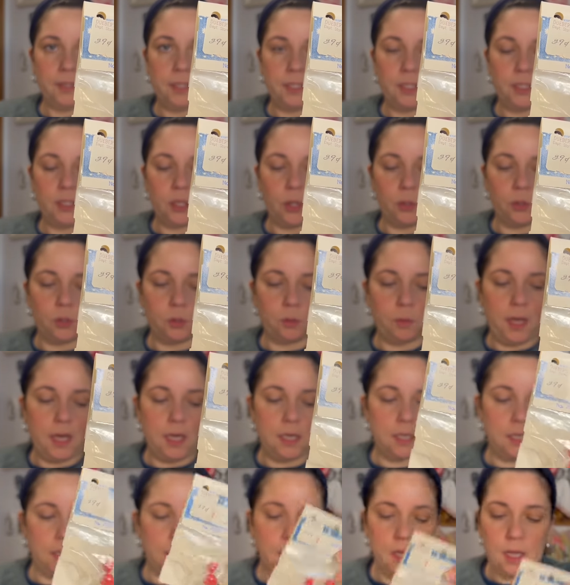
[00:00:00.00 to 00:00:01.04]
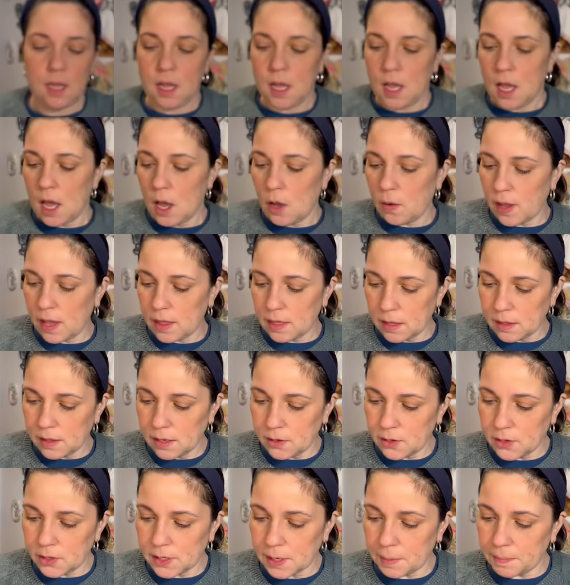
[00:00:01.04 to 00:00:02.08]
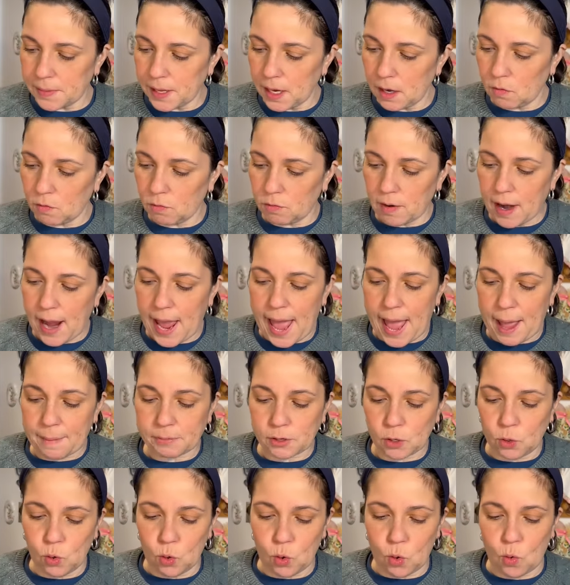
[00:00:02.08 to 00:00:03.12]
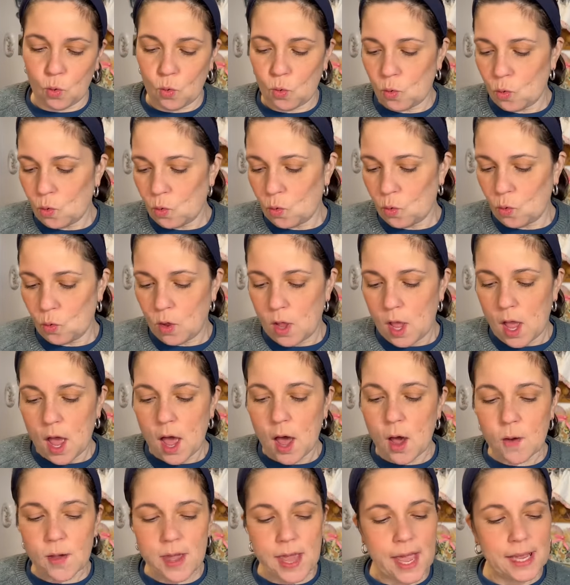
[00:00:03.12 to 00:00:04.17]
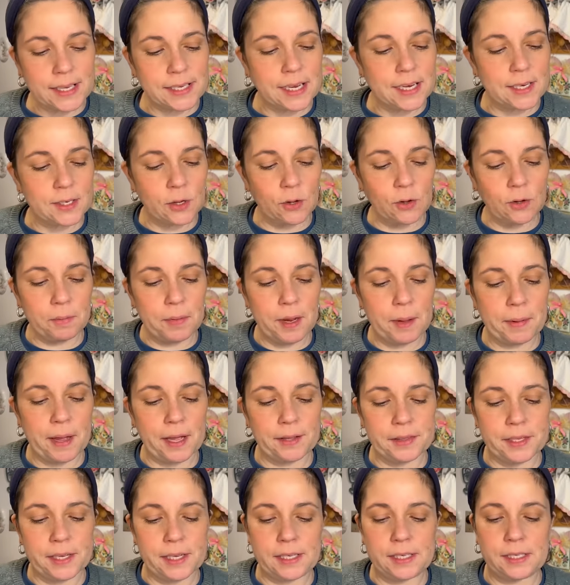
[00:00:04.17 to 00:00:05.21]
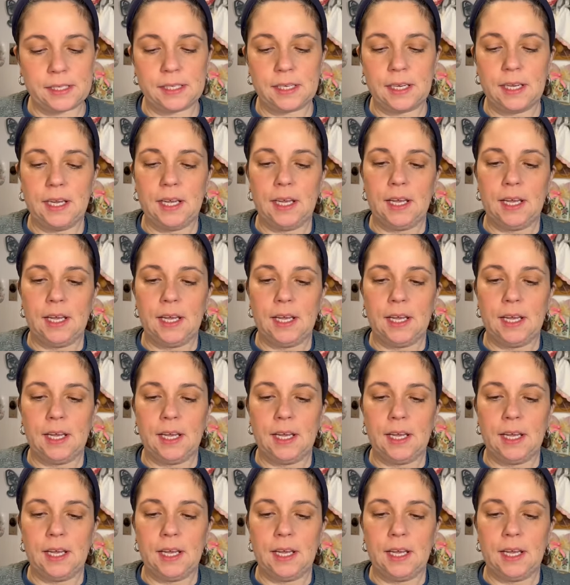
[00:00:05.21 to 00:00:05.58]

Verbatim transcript: So sweet. Okay, and then there's something wrapped. Ooh, Oh, yes, he told me about this.